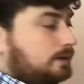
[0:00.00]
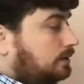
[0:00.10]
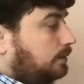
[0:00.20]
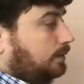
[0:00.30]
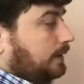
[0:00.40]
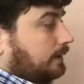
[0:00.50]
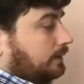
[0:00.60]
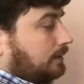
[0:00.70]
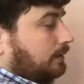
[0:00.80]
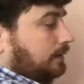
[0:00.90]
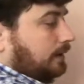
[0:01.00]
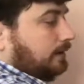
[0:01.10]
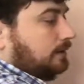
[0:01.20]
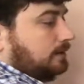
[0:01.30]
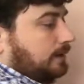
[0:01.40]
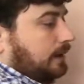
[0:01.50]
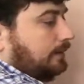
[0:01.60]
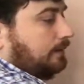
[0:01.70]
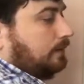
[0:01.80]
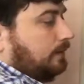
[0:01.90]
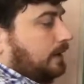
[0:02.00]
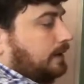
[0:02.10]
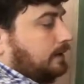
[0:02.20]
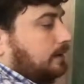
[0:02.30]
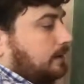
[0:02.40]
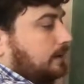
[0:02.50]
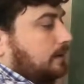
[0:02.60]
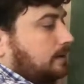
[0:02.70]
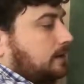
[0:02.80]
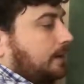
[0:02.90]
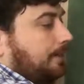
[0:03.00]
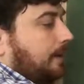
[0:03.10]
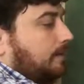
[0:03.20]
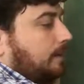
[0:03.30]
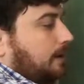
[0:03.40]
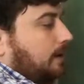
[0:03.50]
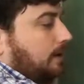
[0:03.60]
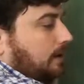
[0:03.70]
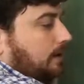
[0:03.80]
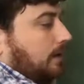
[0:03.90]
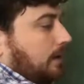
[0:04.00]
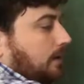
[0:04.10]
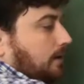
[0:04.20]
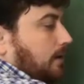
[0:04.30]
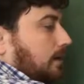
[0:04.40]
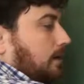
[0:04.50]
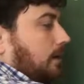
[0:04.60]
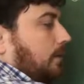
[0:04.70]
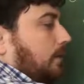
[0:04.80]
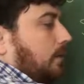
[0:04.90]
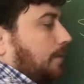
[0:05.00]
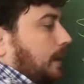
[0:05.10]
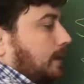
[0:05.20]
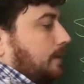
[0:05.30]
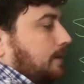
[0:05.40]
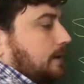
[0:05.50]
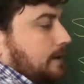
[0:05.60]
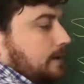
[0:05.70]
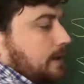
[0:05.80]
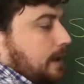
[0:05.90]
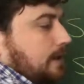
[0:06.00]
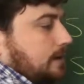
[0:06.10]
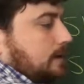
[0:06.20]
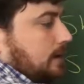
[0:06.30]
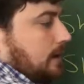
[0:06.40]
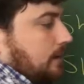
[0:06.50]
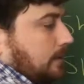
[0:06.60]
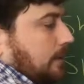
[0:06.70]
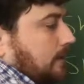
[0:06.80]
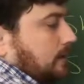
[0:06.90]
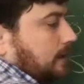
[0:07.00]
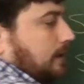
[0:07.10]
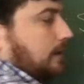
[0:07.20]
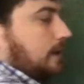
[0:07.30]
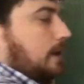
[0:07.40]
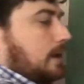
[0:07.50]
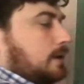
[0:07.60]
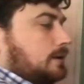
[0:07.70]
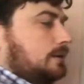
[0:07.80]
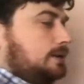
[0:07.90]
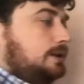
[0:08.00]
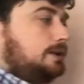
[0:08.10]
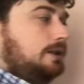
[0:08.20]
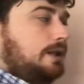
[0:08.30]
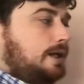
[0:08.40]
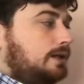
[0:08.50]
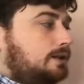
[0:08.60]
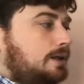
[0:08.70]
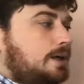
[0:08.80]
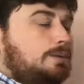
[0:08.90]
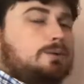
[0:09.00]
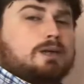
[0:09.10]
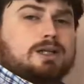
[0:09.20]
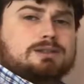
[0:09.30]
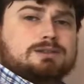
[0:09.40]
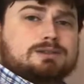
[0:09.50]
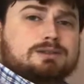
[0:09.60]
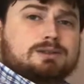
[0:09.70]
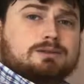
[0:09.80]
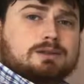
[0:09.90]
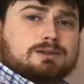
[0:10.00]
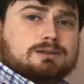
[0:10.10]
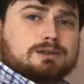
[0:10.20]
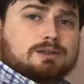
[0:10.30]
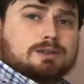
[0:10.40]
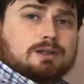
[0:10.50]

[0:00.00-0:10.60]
So what we have to do here is we have to let something be in the codomain, which in this case is z cross z. So let's just say x comma y is in z cross z.